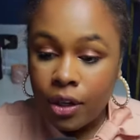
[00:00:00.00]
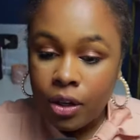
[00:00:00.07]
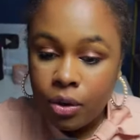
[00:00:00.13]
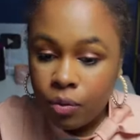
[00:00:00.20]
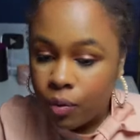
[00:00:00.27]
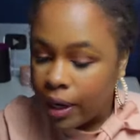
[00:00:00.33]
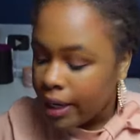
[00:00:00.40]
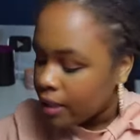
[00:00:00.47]

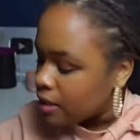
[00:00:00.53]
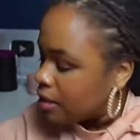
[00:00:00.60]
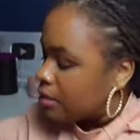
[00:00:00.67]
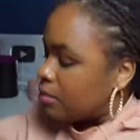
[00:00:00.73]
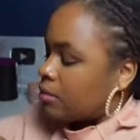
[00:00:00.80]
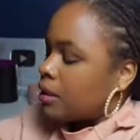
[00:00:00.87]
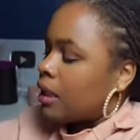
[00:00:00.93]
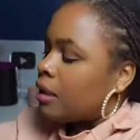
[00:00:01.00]
correct.
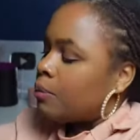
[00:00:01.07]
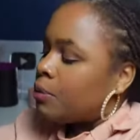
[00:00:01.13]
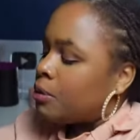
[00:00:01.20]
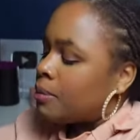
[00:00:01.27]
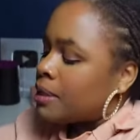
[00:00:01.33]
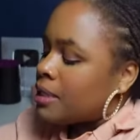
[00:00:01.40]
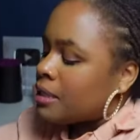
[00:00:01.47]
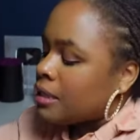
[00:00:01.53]
Oh, I gotta pull
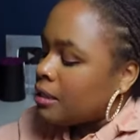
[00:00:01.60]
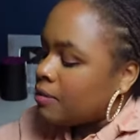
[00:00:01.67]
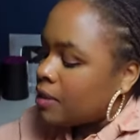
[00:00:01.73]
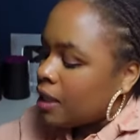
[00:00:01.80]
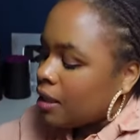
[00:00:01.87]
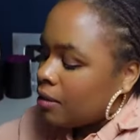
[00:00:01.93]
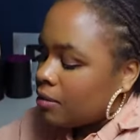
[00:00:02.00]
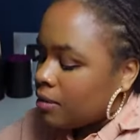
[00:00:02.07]
my sleeve down.